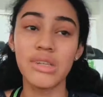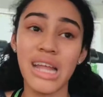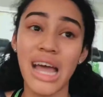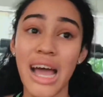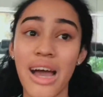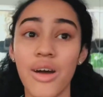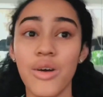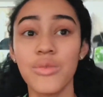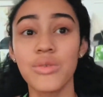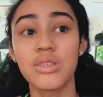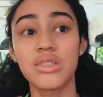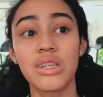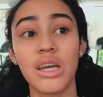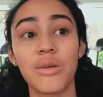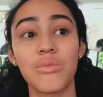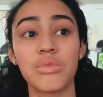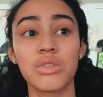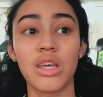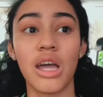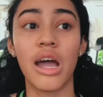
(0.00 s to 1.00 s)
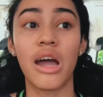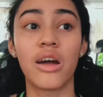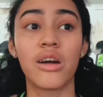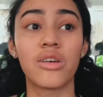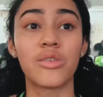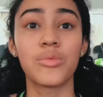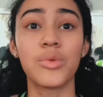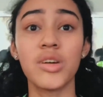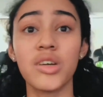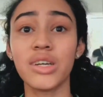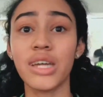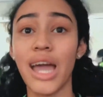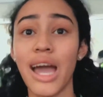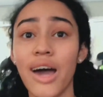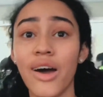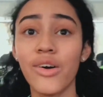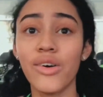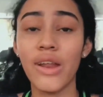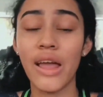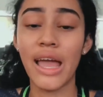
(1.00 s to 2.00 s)
Now we're done with our
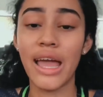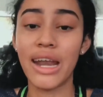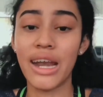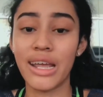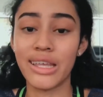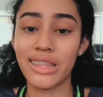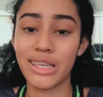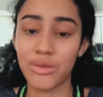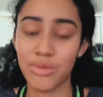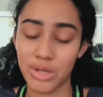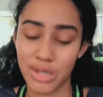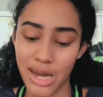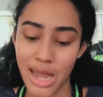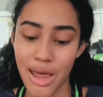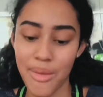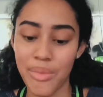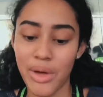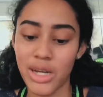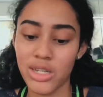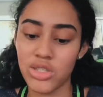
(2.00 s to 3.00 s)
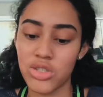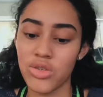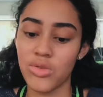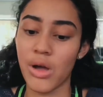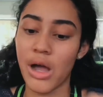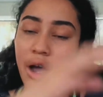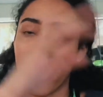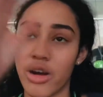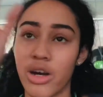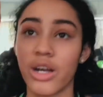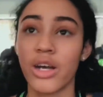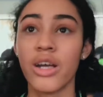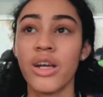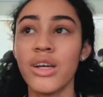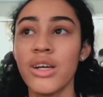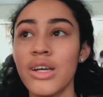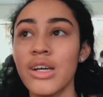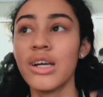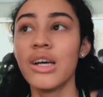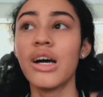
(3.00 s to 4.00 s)
workout, and I think we're gonna head back to our
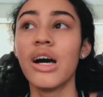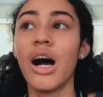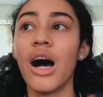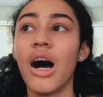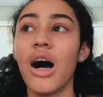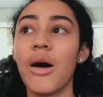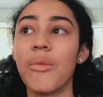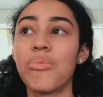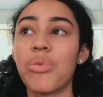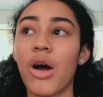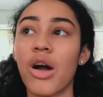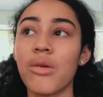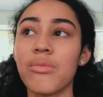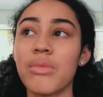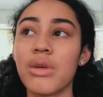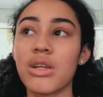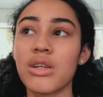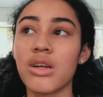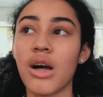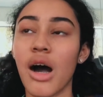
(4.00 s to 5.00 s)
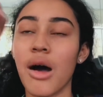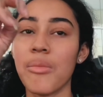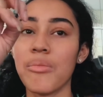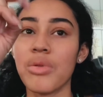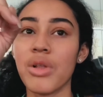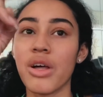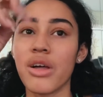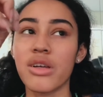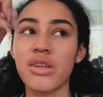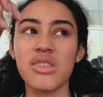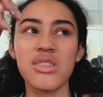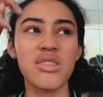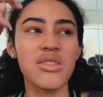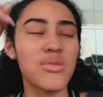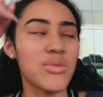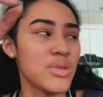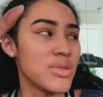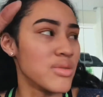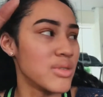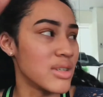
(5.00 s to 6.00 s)
apartment complex.
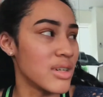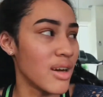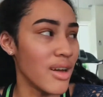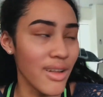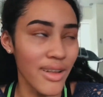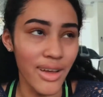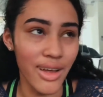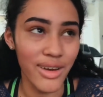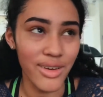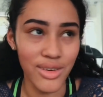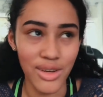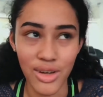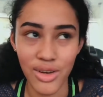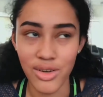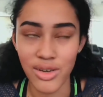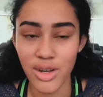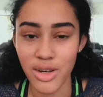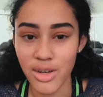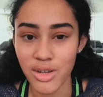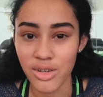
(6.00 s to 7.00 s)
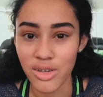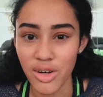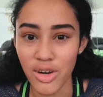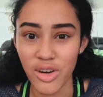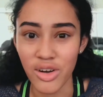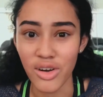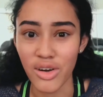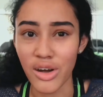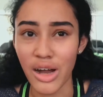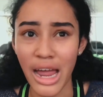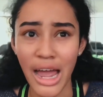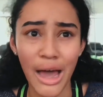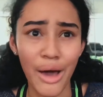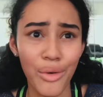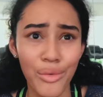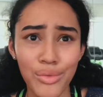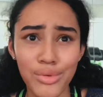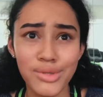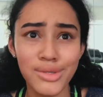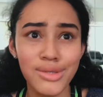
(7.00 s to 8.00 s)
What do we call it? I don't know. Our
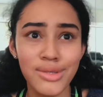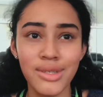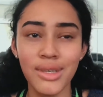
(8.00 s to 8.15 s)
house.